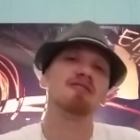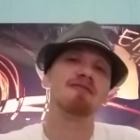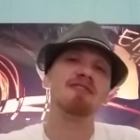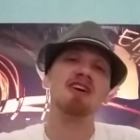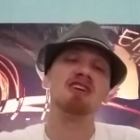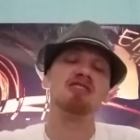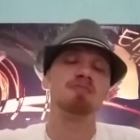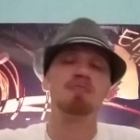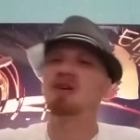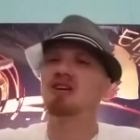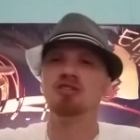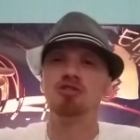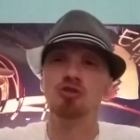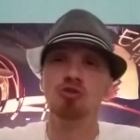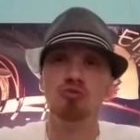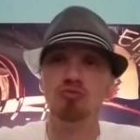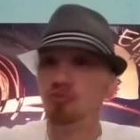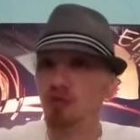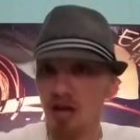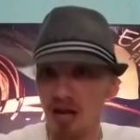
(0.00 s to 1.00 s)
face piece
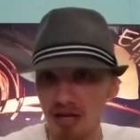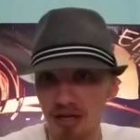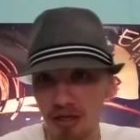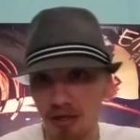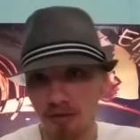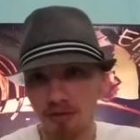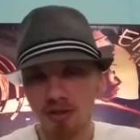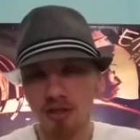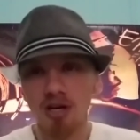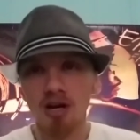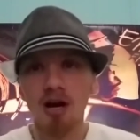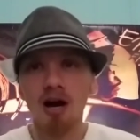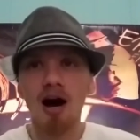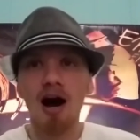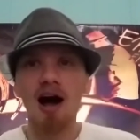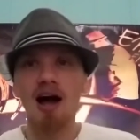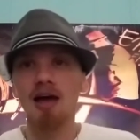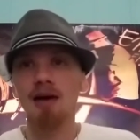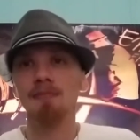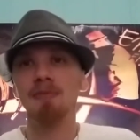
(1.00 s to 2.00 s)
unique.
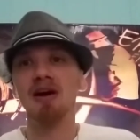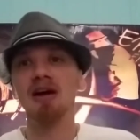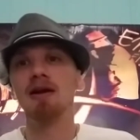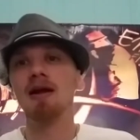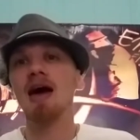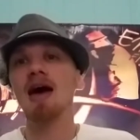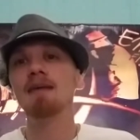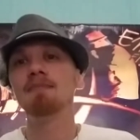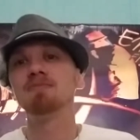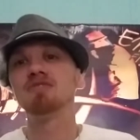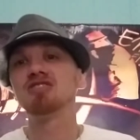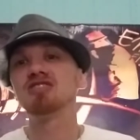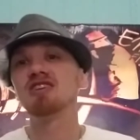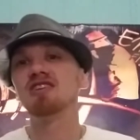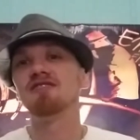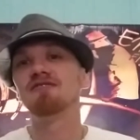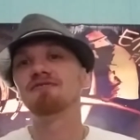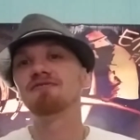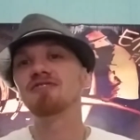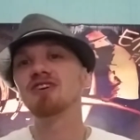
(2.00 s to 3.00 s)
I have been
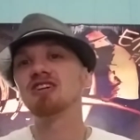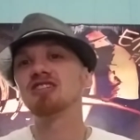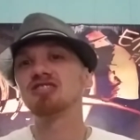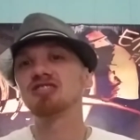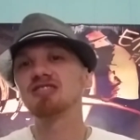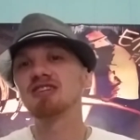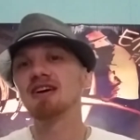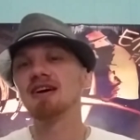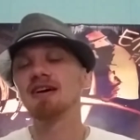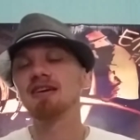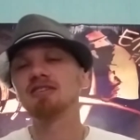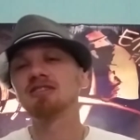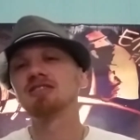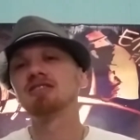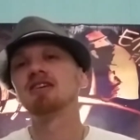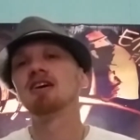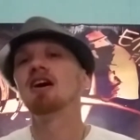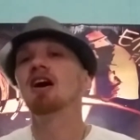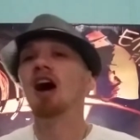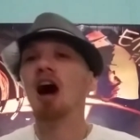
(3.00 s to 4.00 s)
MC Fish
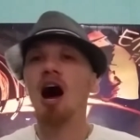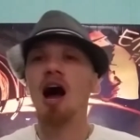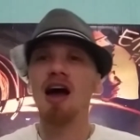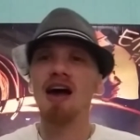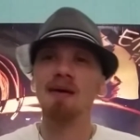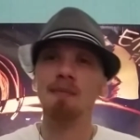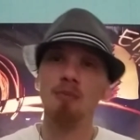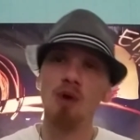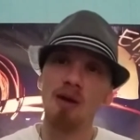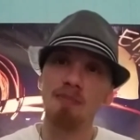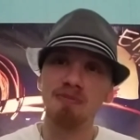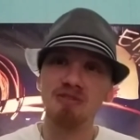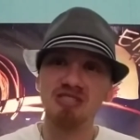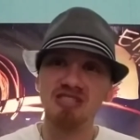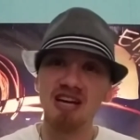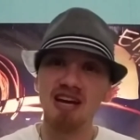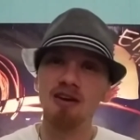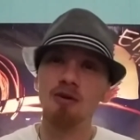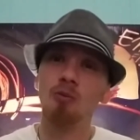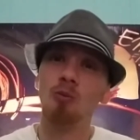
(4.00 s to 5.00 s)
I am
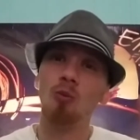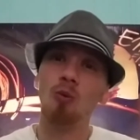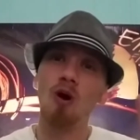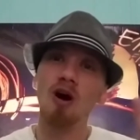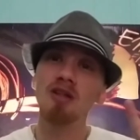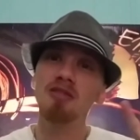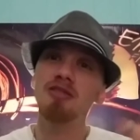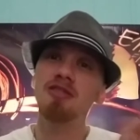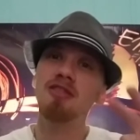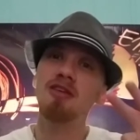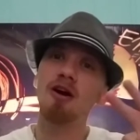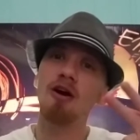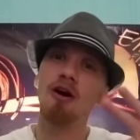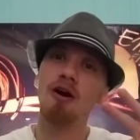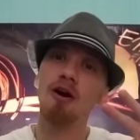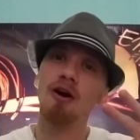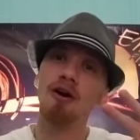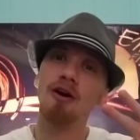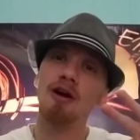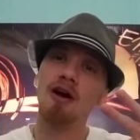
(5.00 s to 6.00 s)
representing one
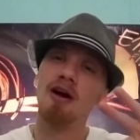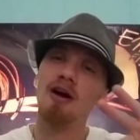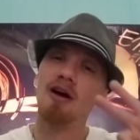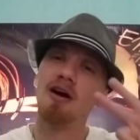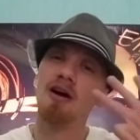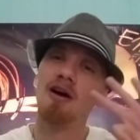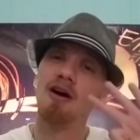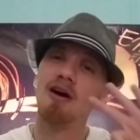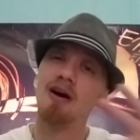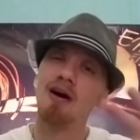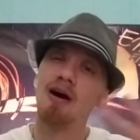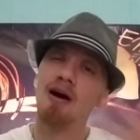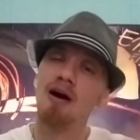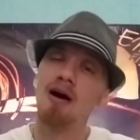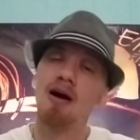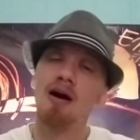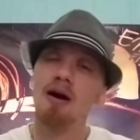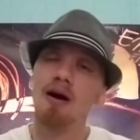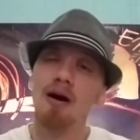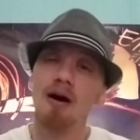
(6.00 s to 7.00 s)
third
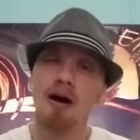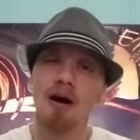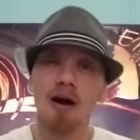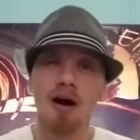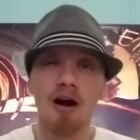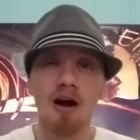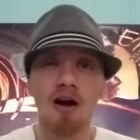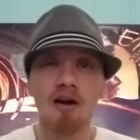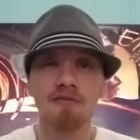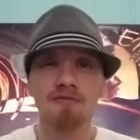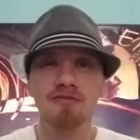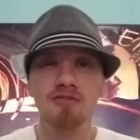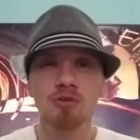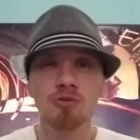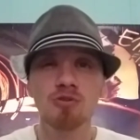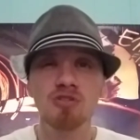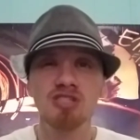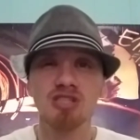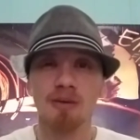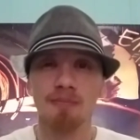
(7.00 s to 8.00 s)
of do
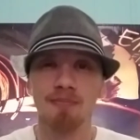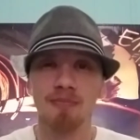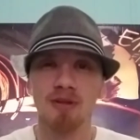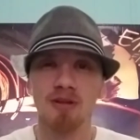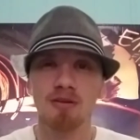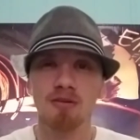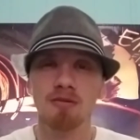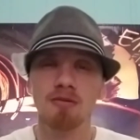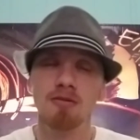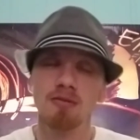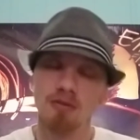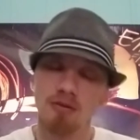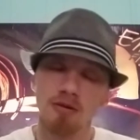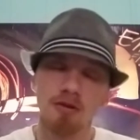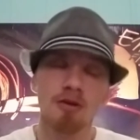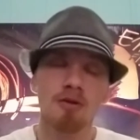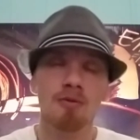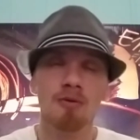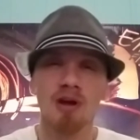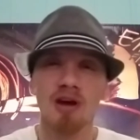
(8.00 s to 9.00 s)
something
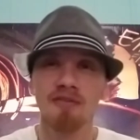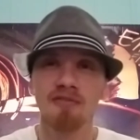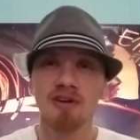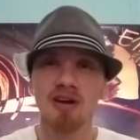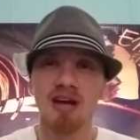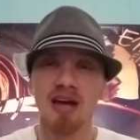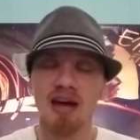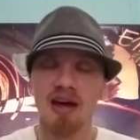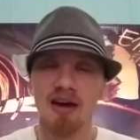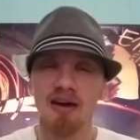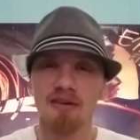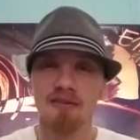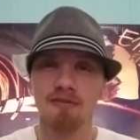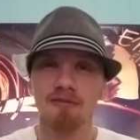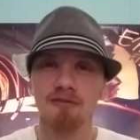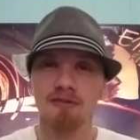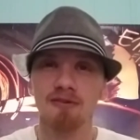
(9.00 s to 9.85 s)
you never have.